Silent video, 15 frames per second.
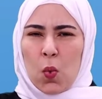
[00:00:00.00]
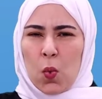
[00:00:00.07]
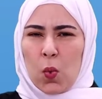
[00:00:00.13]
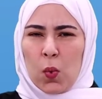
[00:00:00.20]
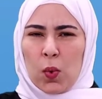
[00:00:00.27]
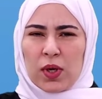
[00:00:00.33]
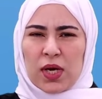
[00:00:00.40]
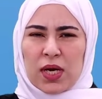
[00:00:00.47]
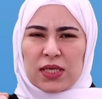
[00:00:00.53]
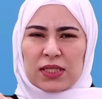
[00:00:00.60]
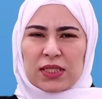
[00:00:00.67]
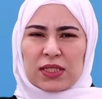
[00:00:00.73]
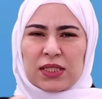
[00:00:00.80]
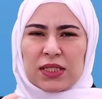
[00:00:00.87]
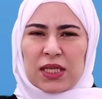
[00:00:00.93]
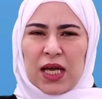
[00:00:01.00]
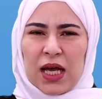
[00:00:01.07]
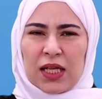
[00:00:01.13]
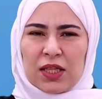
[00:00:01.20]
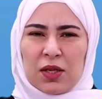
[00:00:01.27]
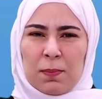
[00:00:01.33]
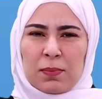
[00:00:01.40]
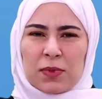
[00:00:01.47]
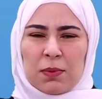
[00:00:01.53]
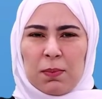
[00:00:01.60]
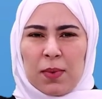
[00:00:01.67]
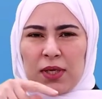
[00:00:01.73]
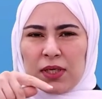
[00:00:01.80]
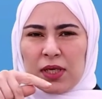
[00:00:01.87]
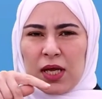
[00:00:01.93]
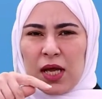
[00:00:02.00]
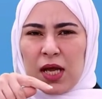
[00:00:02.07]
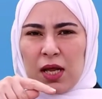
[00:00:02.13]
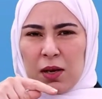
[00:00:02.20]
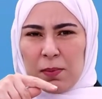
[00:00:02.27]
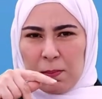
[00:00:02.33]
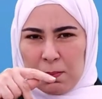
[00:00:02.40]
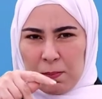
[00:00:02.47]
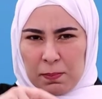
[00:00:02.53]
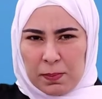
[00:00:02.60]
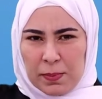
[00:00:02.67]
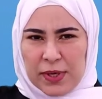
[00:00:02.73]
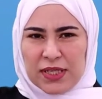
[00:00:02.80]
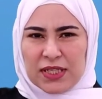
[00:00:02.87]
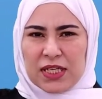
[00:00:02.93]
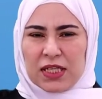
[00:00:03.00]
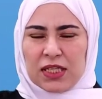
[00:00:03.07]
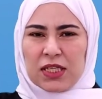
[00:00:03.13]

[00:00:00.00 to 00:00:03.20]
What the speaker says: There are three cases where we should use